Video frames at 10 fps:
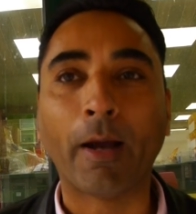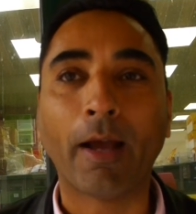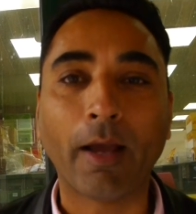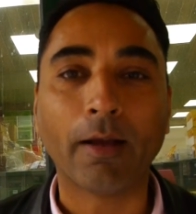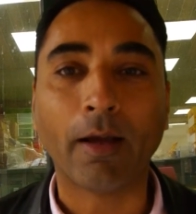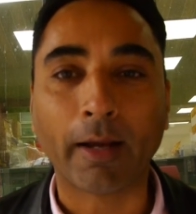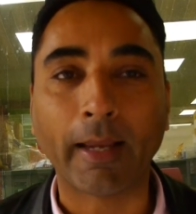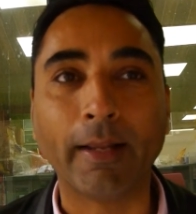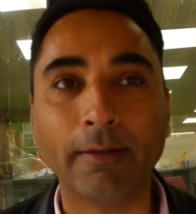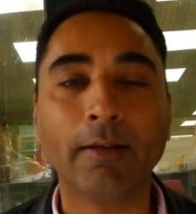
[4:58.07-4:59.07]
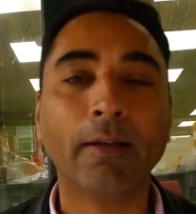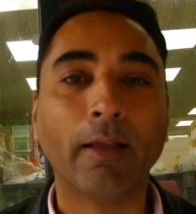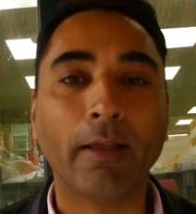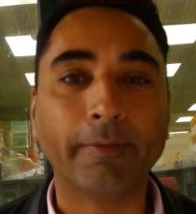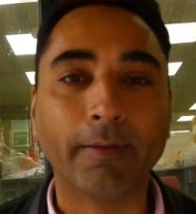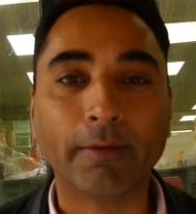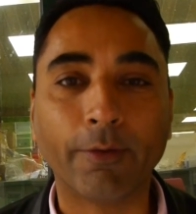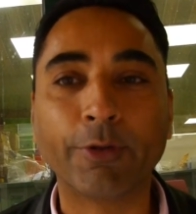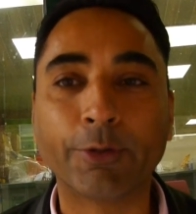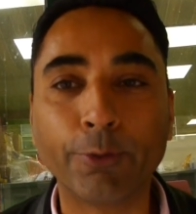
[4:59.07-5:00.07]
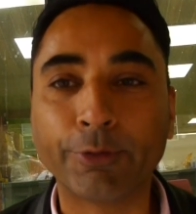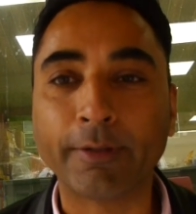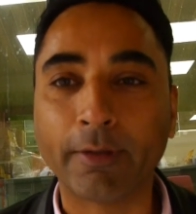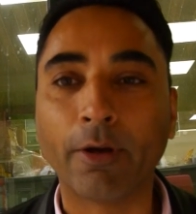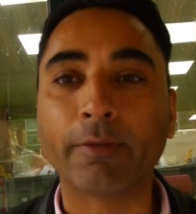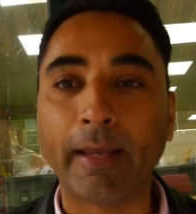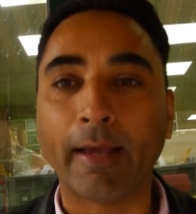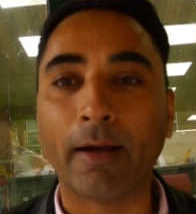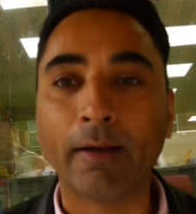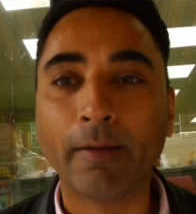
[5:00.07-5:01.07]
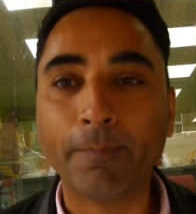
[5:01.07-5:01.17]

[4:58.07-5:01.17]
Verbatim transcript: But again, the resources are not there